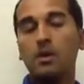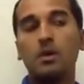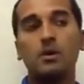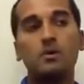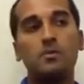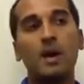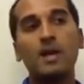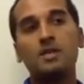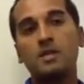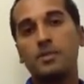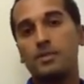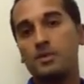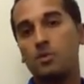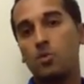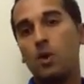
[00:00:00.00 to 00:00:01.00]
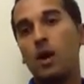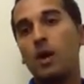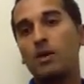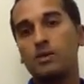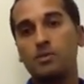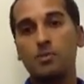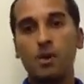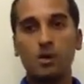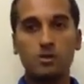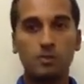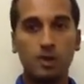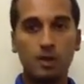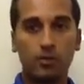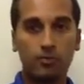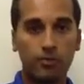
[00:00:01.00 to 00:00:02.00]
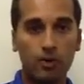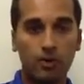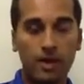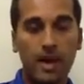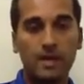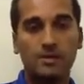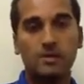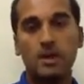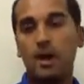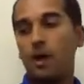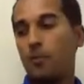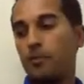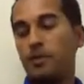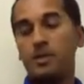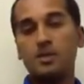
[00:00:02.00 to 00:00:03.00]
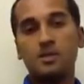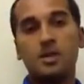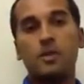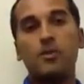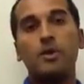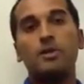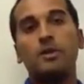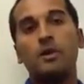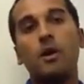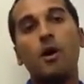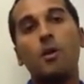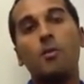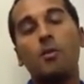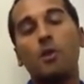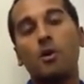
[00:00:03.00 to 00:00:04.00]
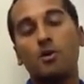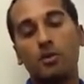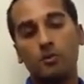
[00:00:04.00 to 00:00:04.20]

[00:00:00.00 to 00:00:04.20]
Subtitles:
His bicep, as well as the ball is being thrown, has to help decelerate the arm along with the